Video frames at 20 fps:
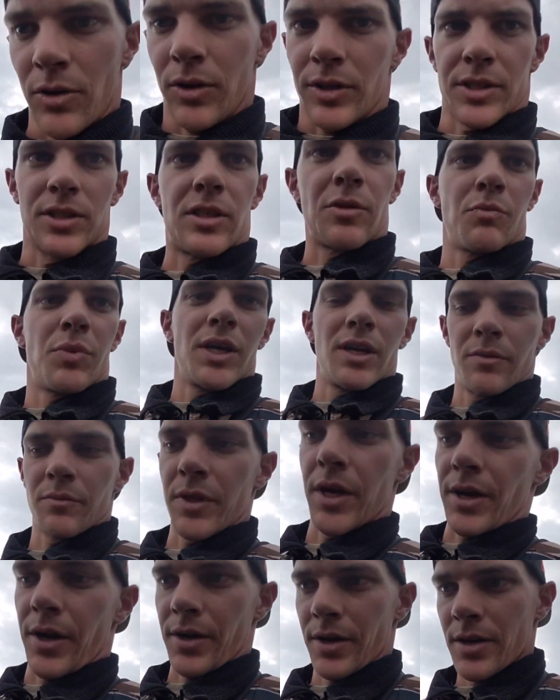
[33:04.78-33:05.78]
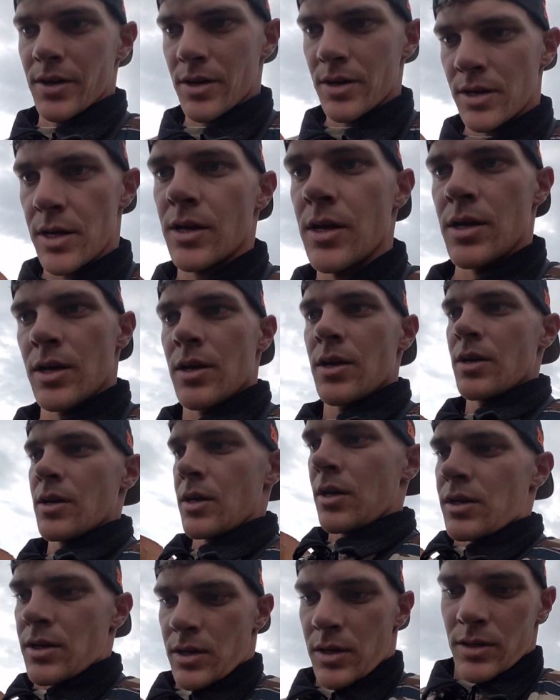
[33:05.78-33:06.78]
is to beat him there.
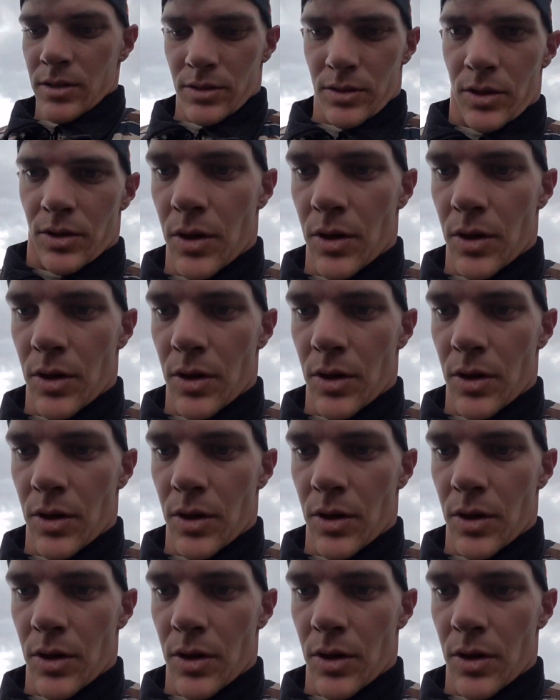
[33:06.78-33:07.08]
So,